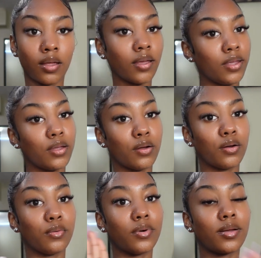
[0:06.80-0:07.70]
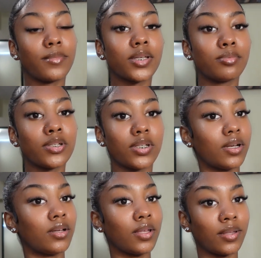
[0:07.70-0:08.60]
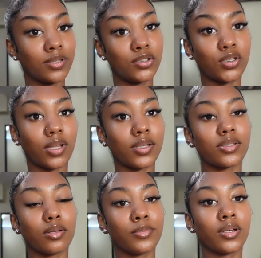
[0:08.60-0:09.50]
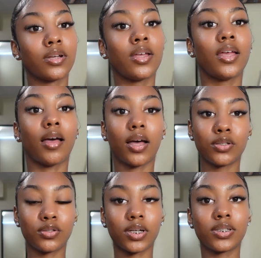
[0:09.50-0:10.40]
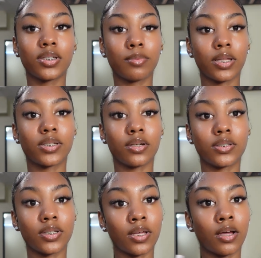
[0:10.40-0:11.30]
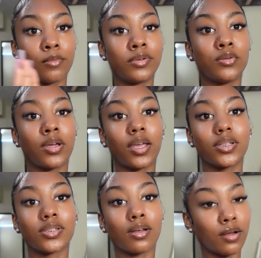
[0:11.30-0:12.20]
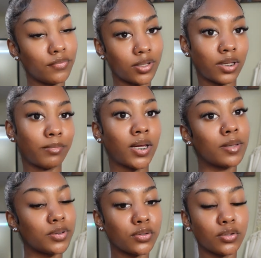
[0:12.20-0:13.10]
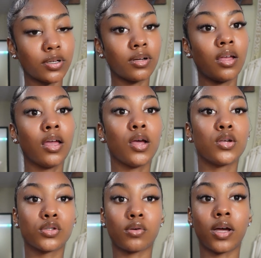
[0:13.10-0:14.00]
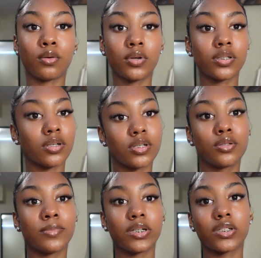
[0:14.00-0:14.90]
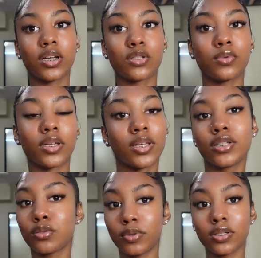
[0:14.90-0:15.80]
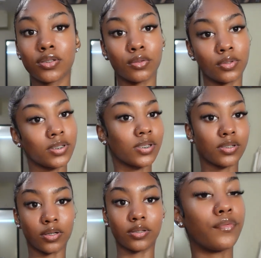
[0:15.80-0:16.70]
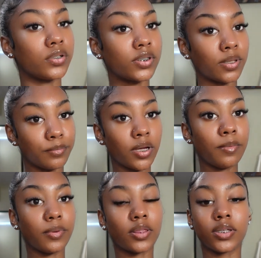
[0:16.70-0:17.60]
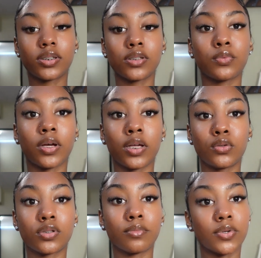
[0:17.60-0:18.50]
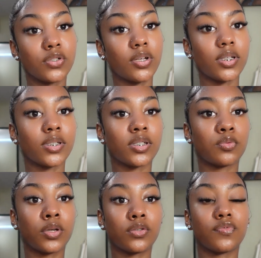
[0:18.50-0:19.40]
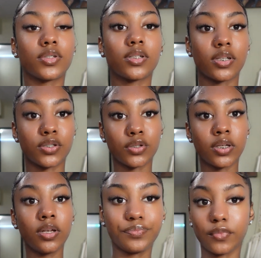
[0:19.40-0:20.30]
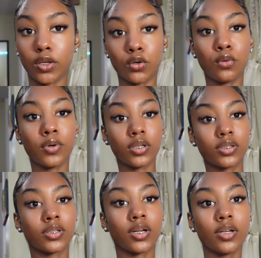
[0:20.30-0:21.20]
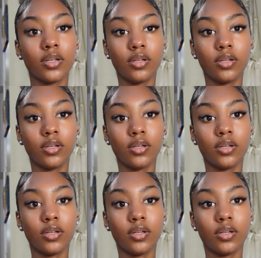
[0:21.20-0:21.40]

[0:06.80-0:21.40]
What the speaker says: Hey y'all, welcome back to my channel. It is GLAM. As you guys see by the title, today I'll be doing a soft glam makeup tutorial. So I don't want to talk too much, I just want to get into it. So let's get started. For skin prep, this is what I use to moisturize and this is what I use for sunscreen. You don't want to start